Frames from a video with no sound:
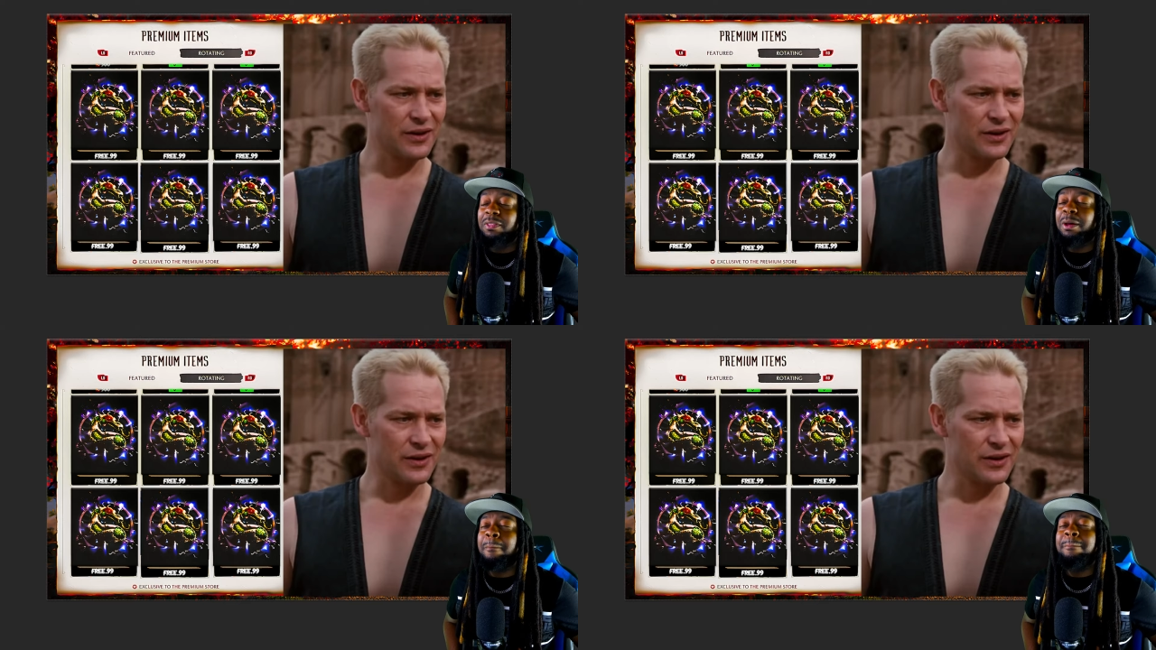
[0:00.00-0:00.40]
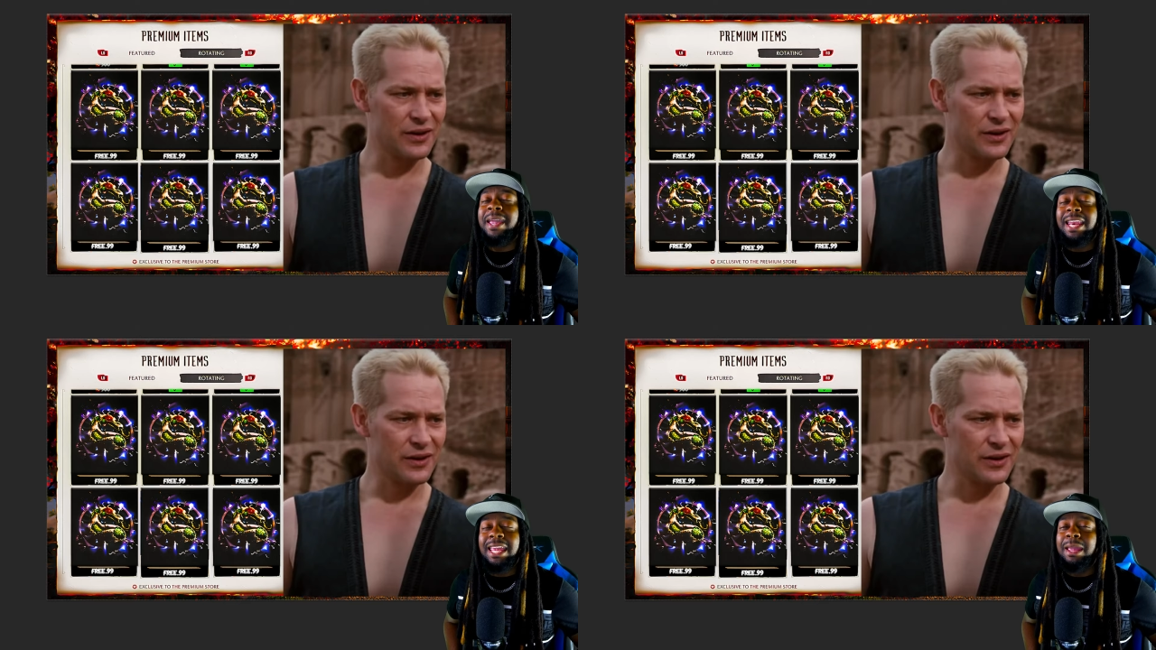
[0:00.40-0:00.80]
Speaker 1: the
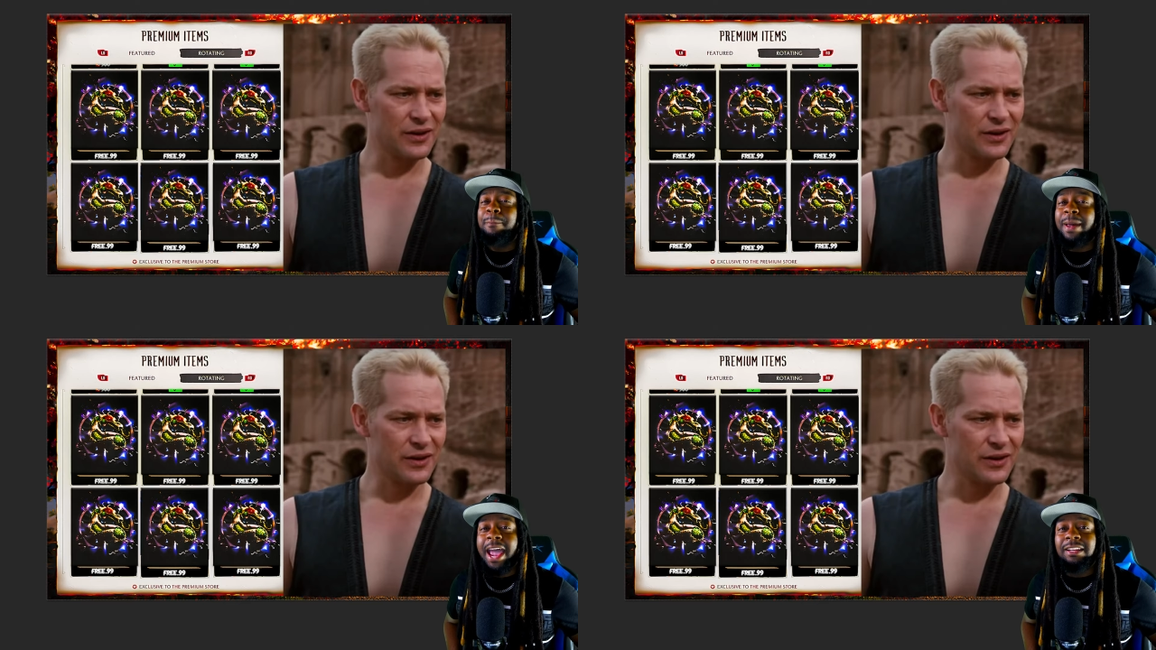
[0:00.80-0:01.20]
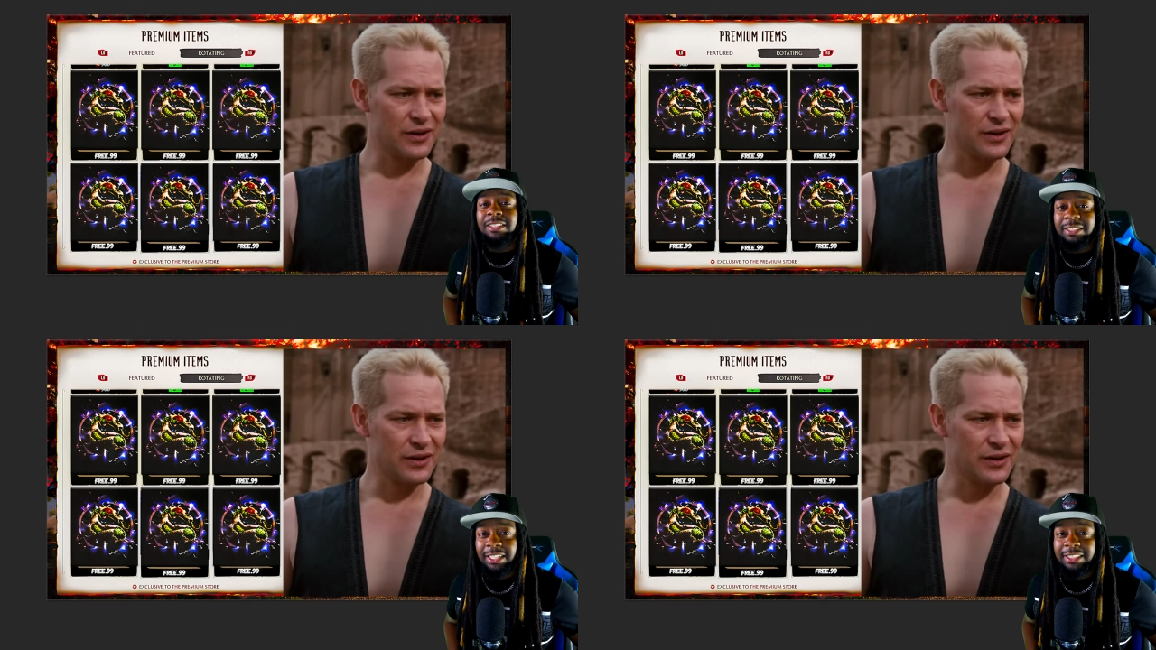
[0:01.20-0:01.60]
many bad
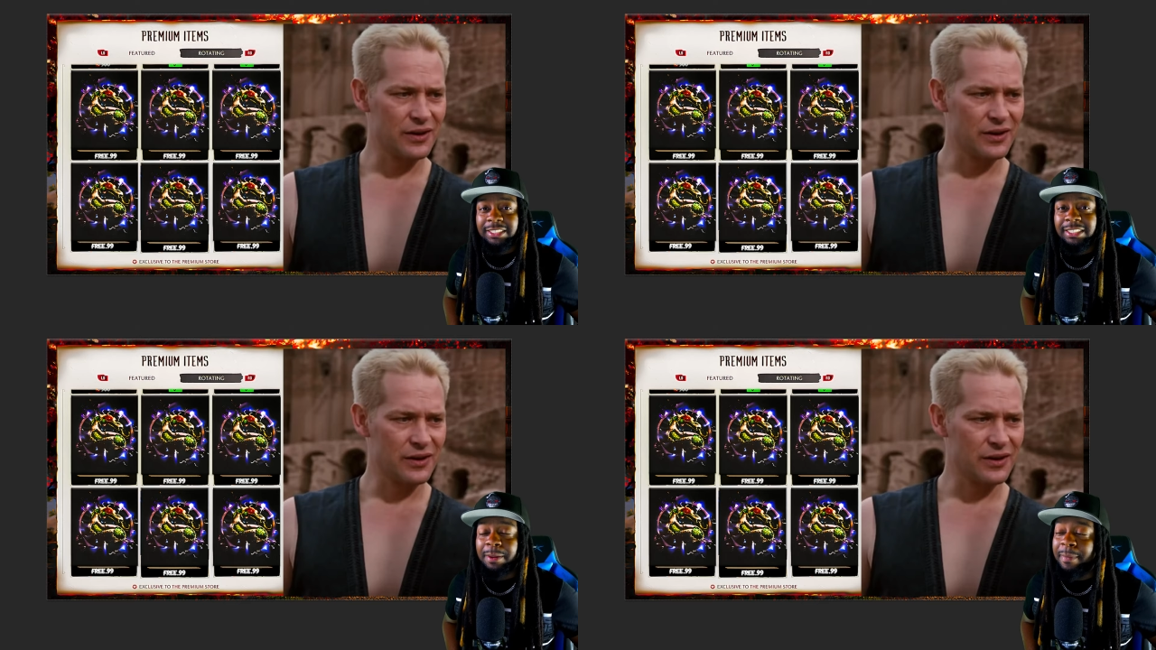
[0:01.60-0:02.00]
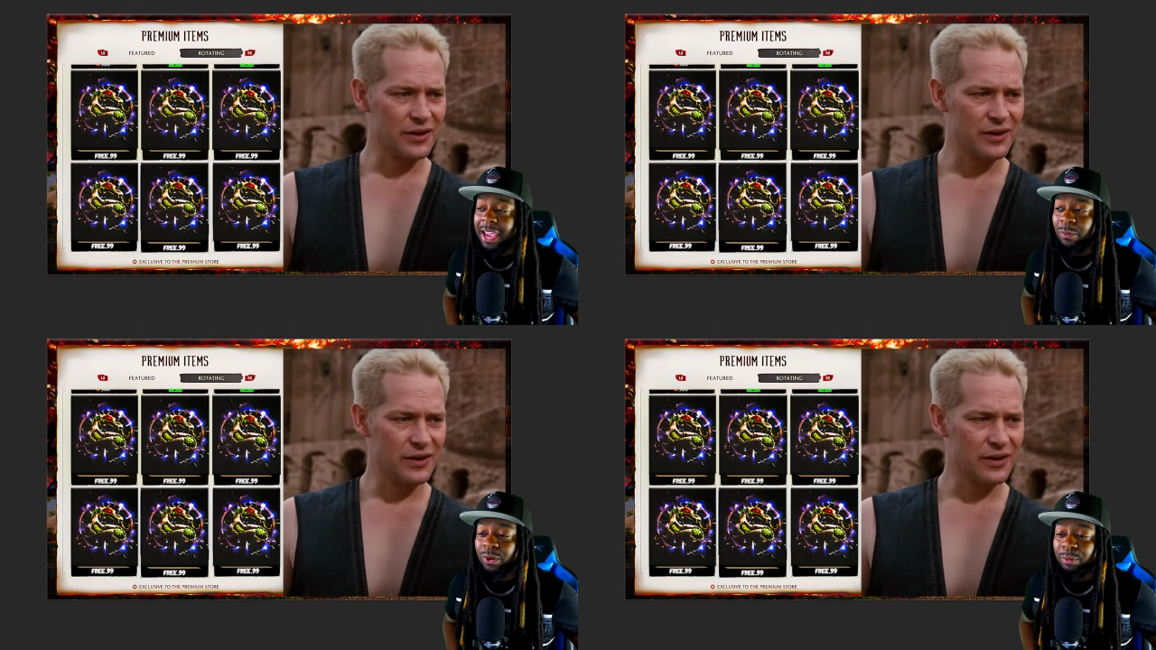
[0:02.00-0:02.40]
decisions they
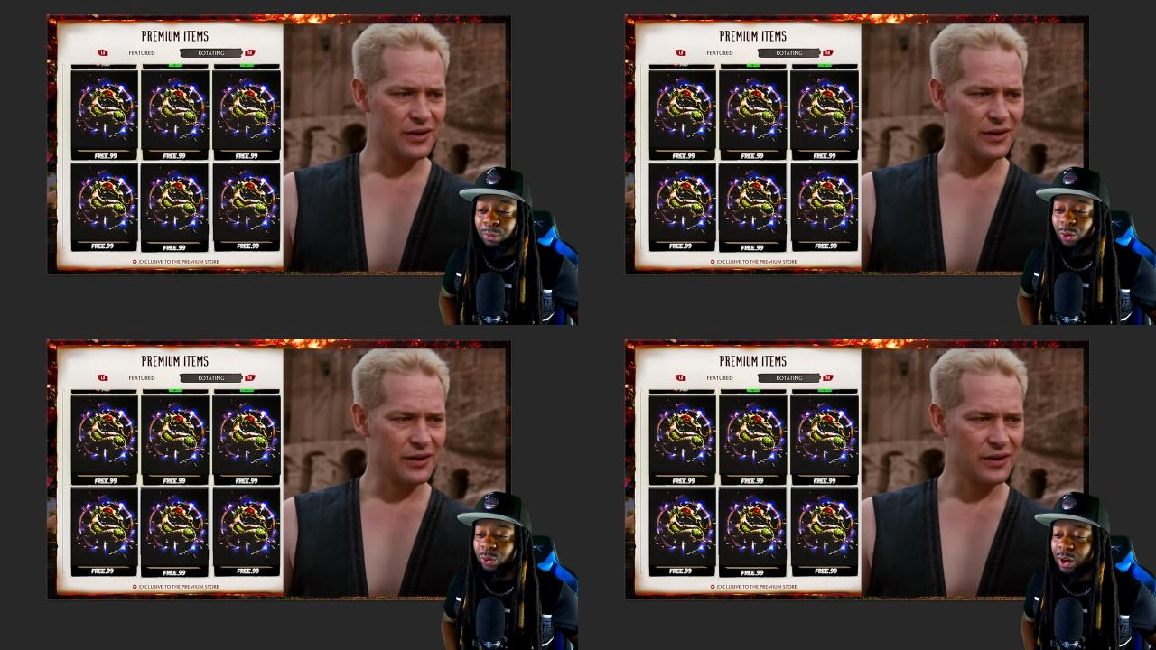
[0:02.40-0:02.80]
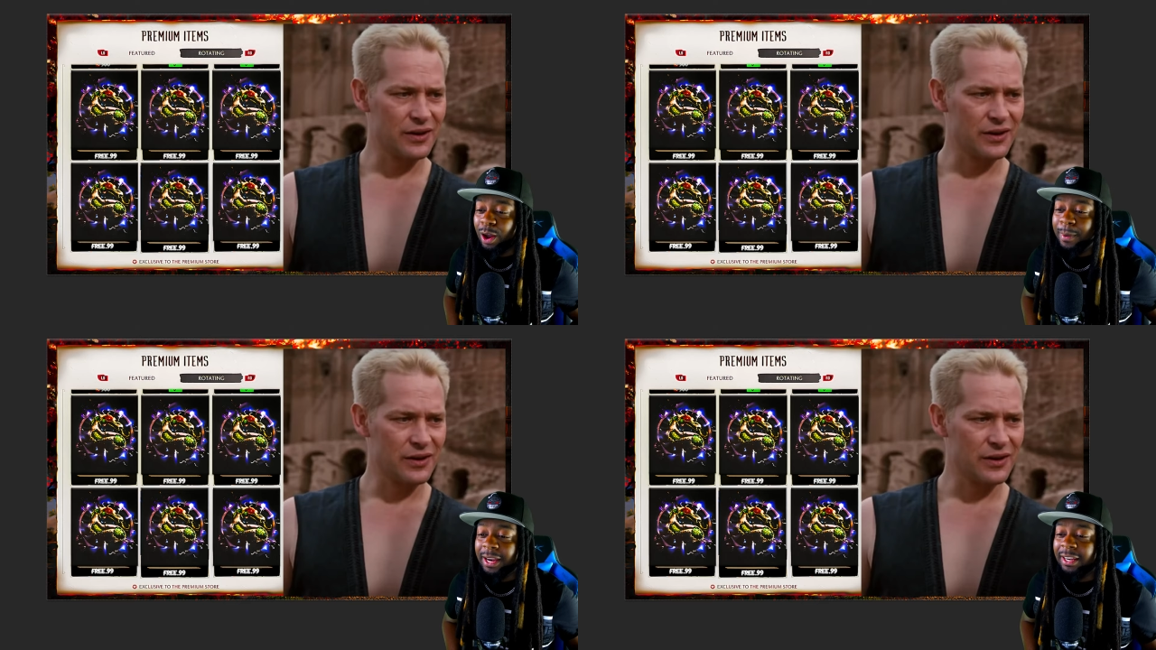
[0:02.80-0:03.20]
made with Mortal
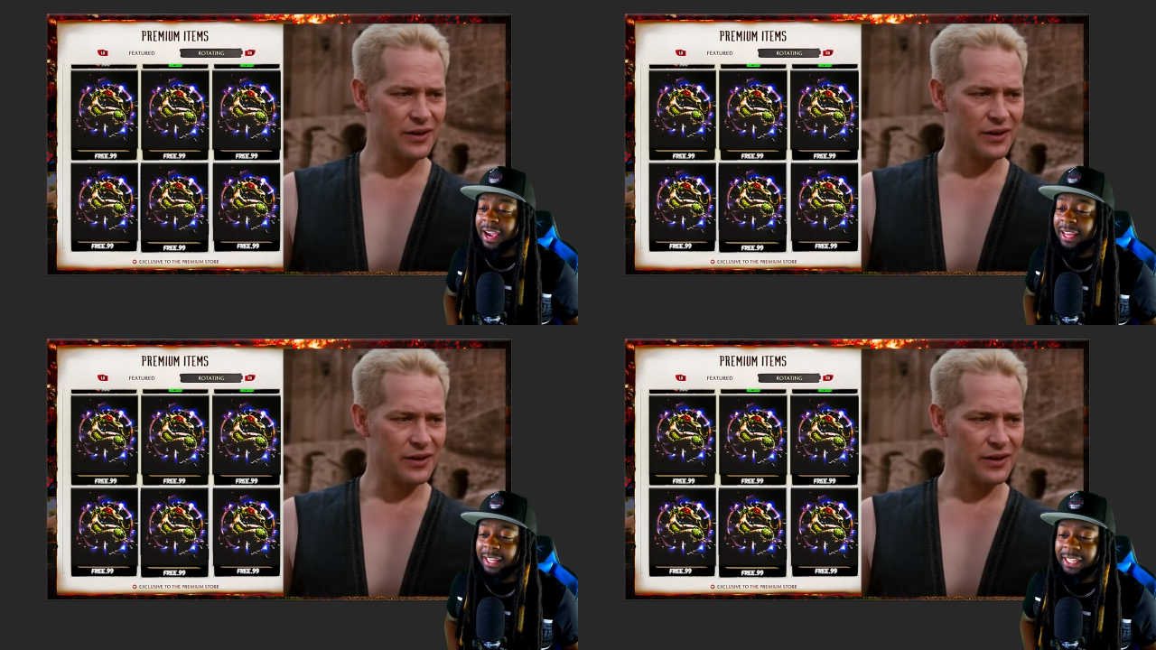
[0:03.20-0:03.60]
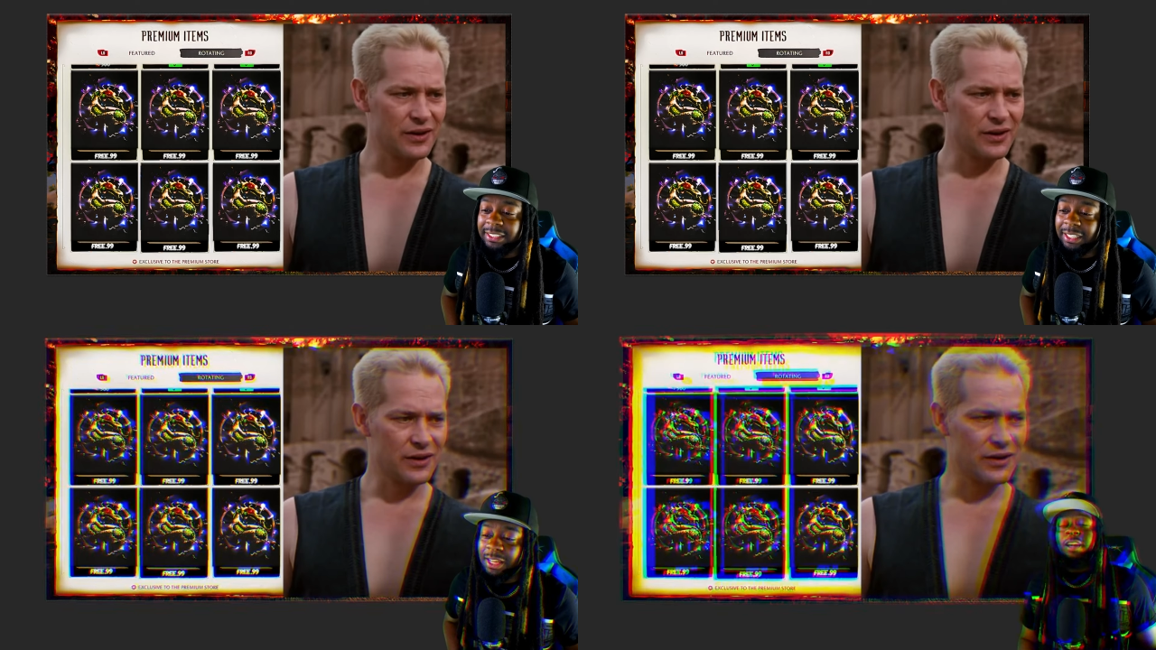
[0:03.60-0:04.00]
Kombat
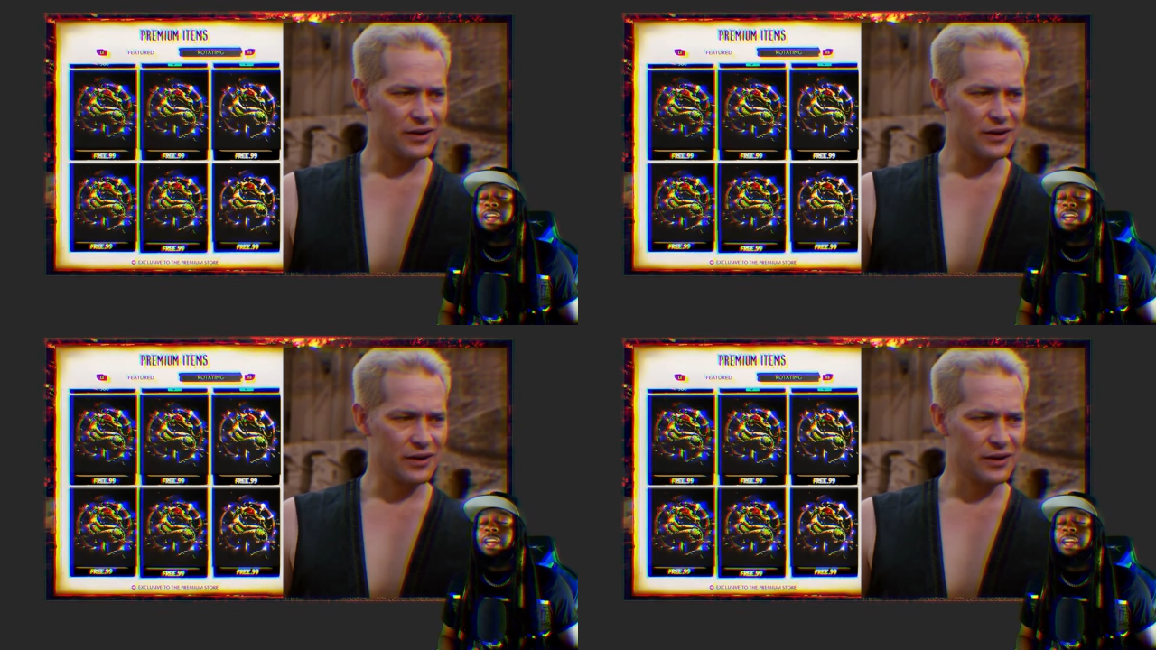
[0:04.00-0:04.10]
Annihilation.